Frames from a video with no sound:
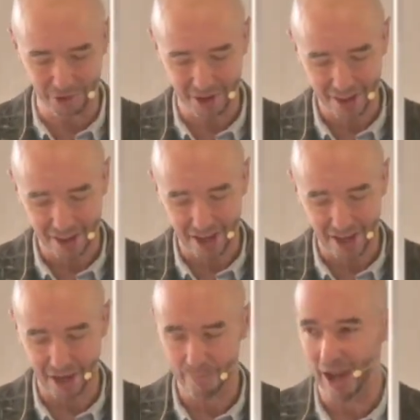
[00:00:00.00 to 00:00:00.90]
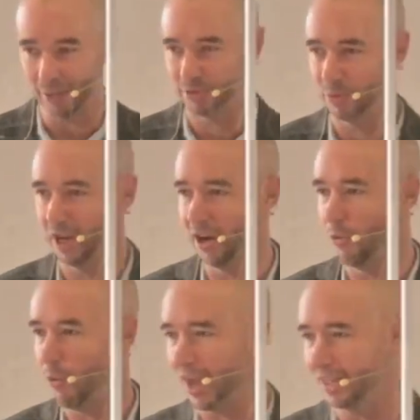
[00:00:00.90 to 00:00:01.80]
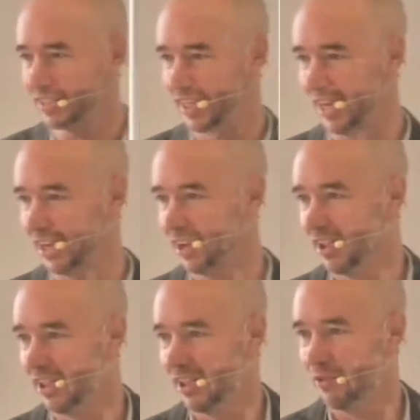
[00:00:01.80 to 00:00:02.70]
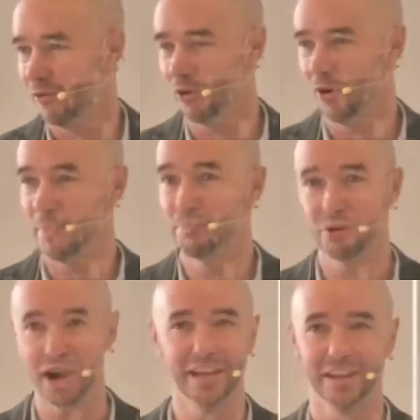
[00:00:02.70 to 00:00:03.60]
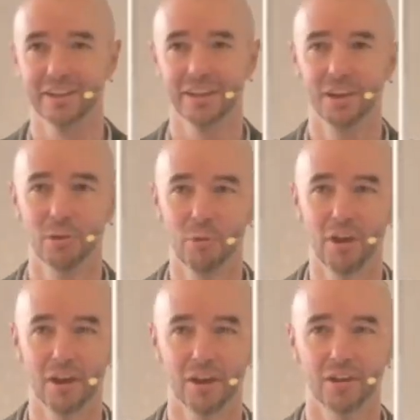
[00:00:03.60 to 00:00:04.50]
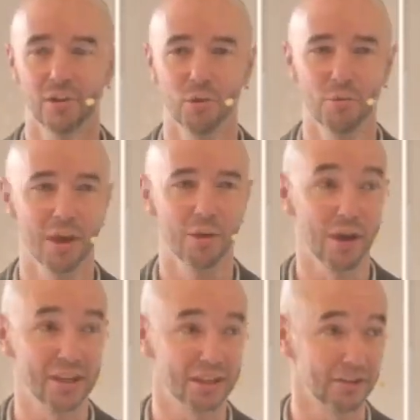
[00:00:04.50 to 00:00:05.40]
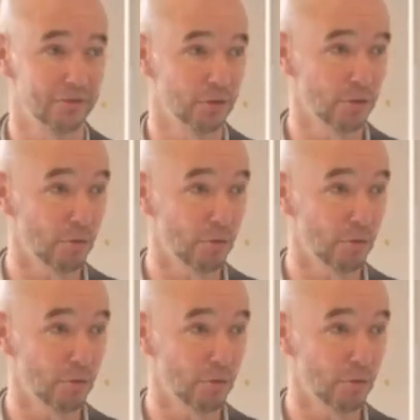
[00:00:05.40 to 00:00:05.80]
Perhaps we are waiting for a break at work, or we're waiting for work